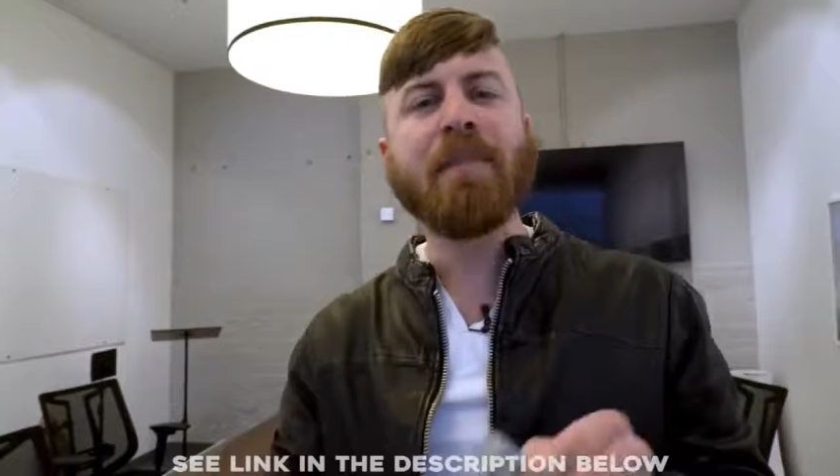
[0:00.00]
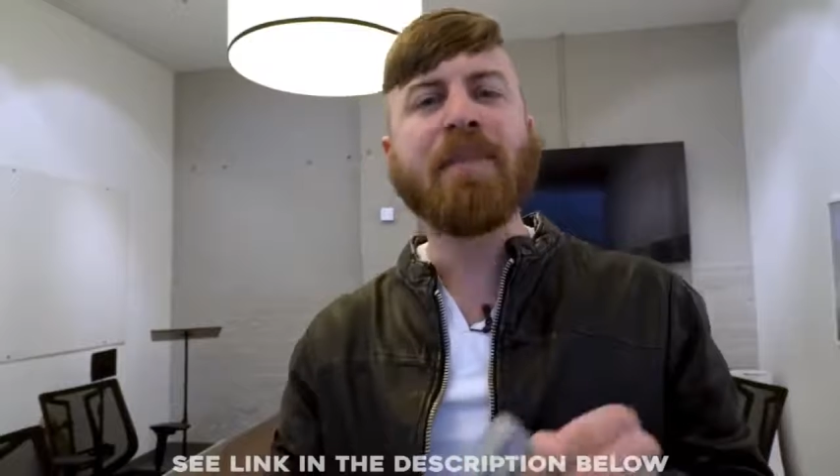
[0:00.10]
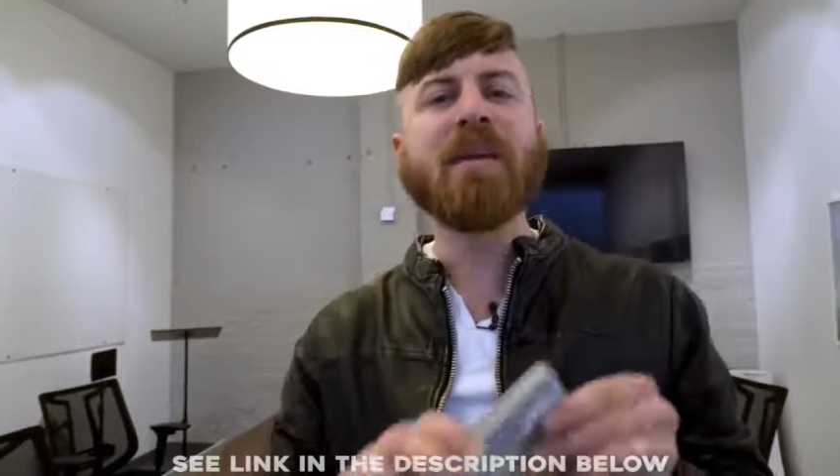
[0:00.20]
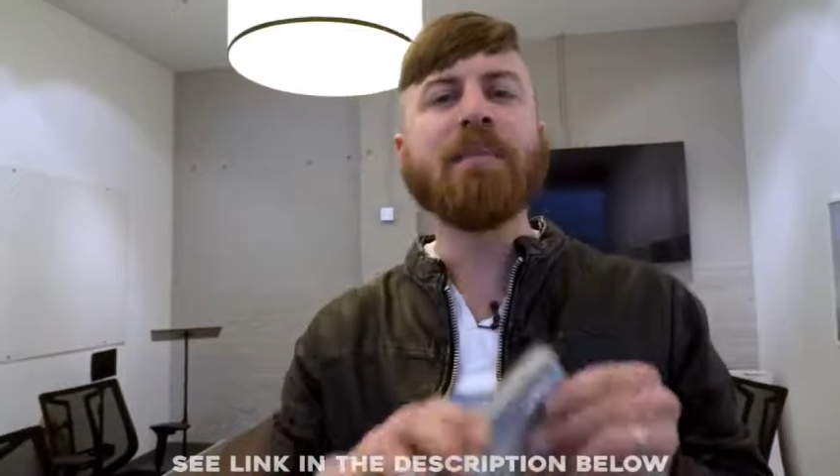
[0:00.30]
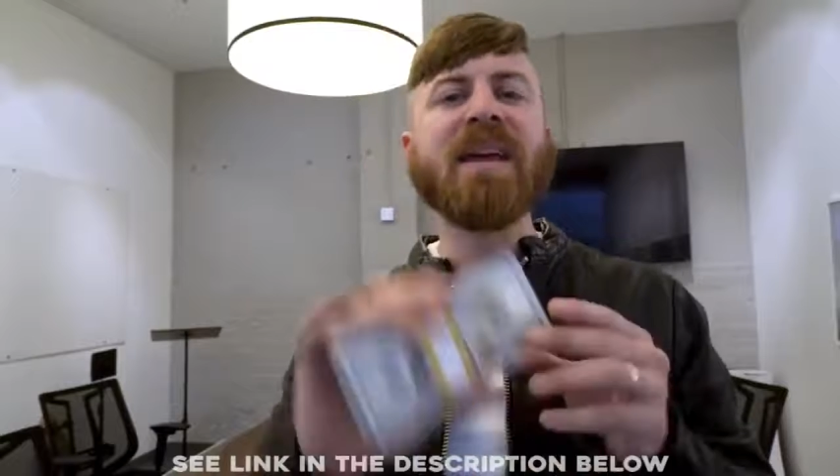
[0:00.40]
I'm
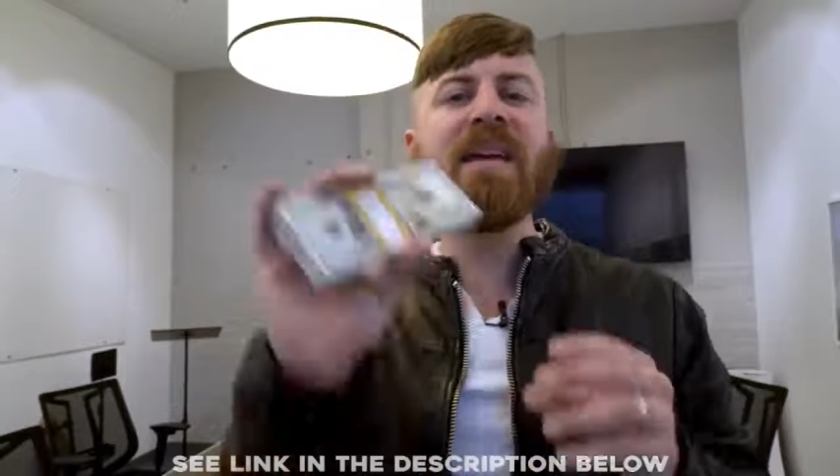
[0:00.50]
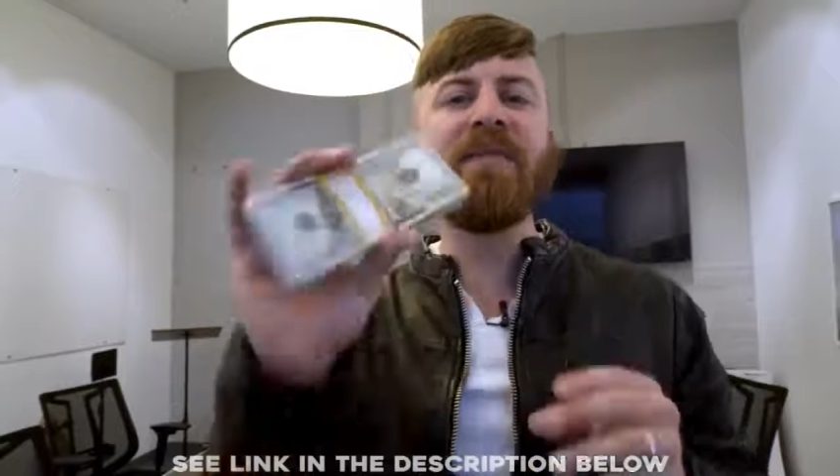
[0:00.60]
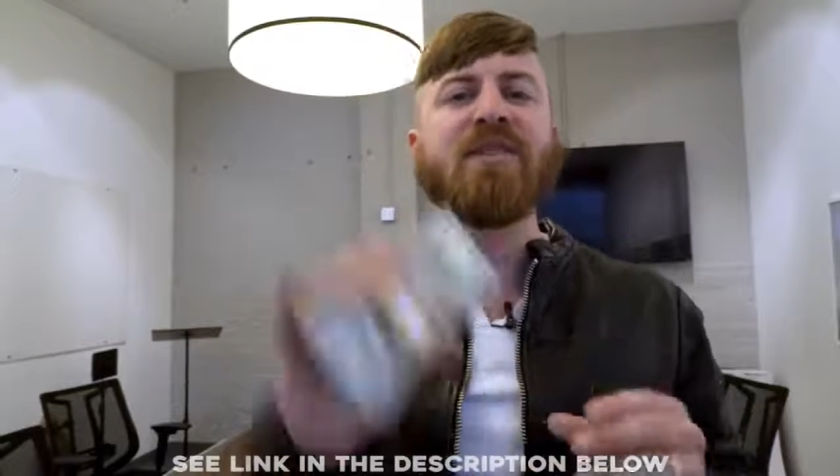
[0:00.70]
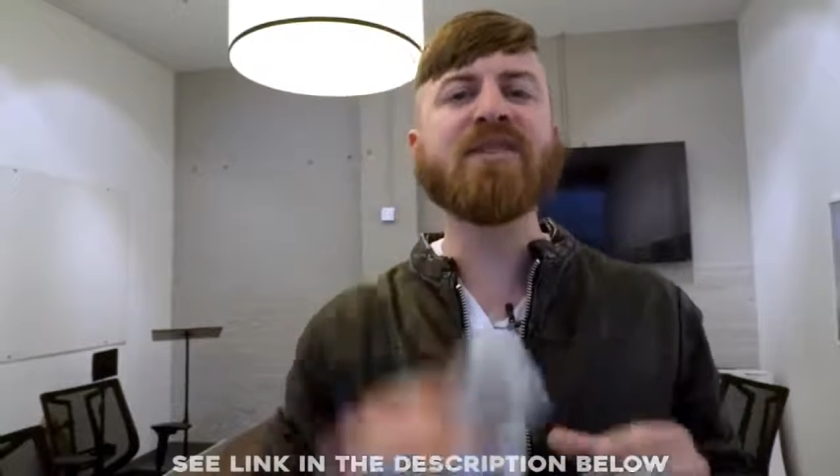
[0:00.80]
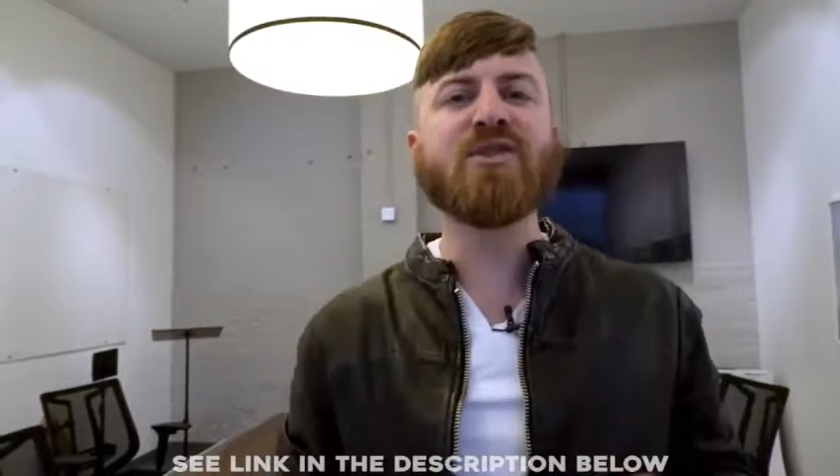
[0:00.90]
going to be
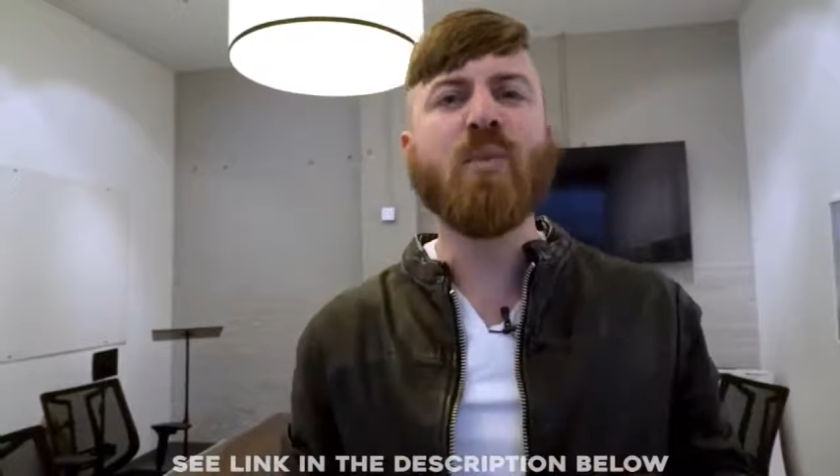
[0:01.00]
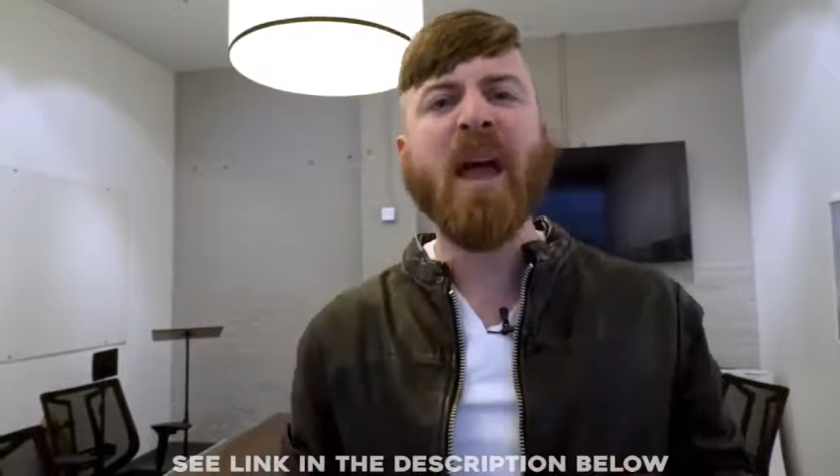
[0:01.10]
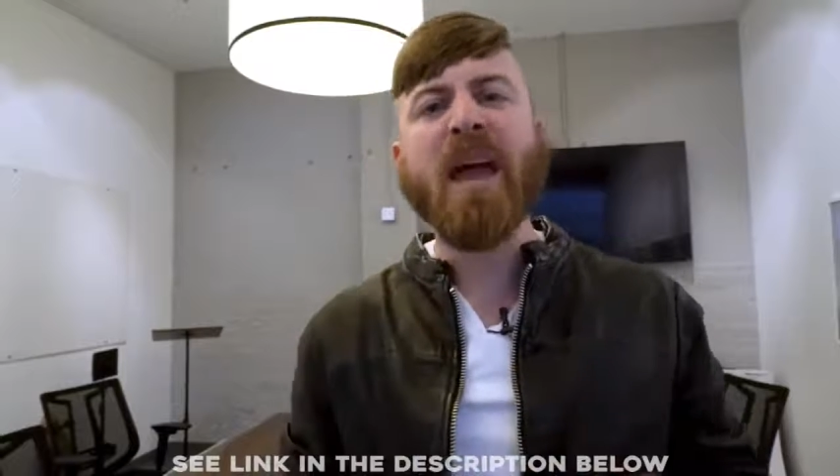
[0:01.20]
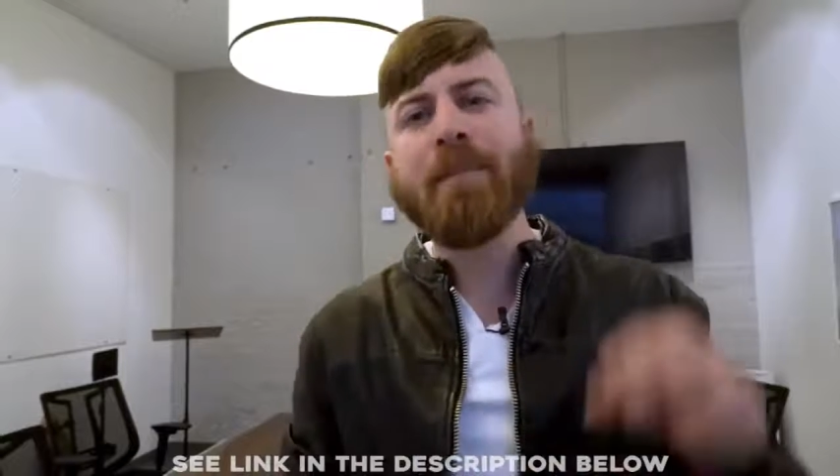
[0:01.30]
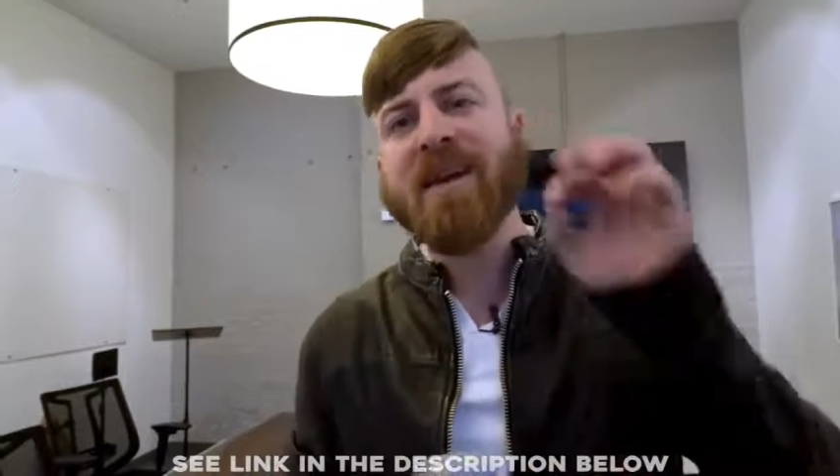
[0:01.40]
giving this
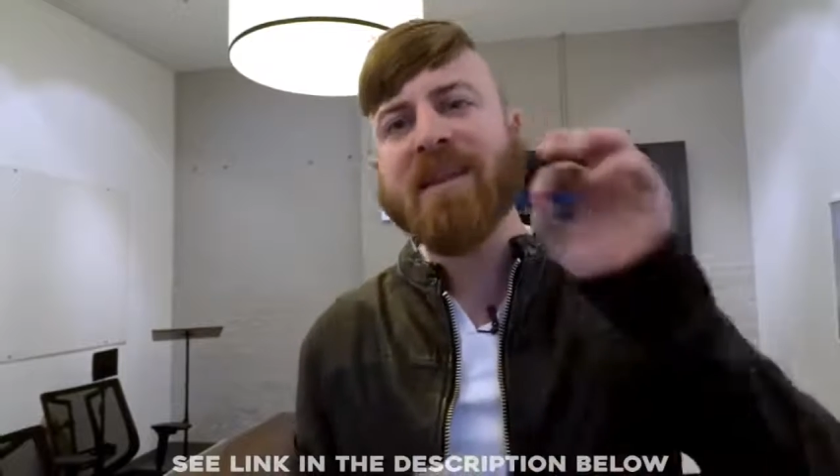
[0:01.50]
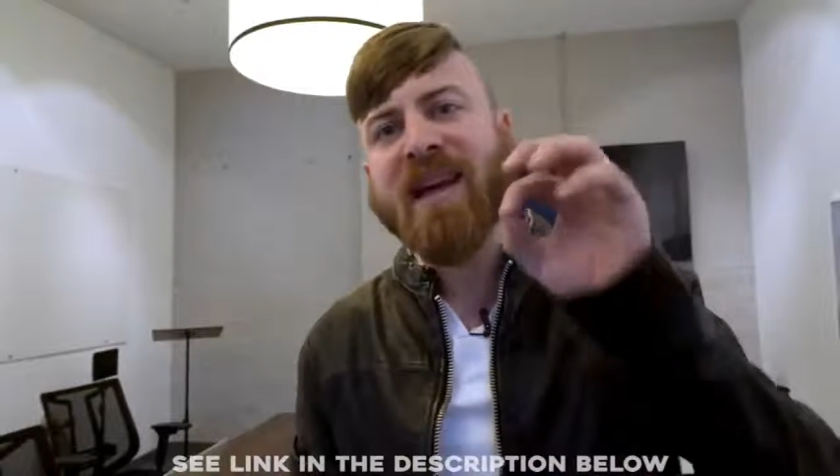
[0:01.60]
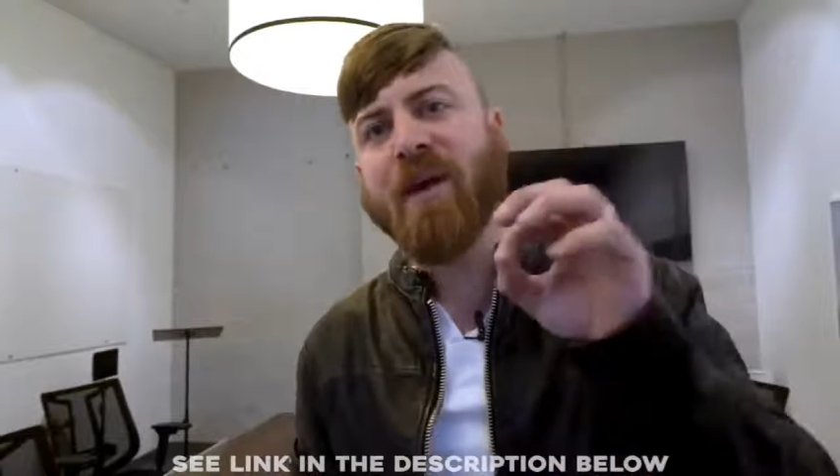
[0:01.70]
away because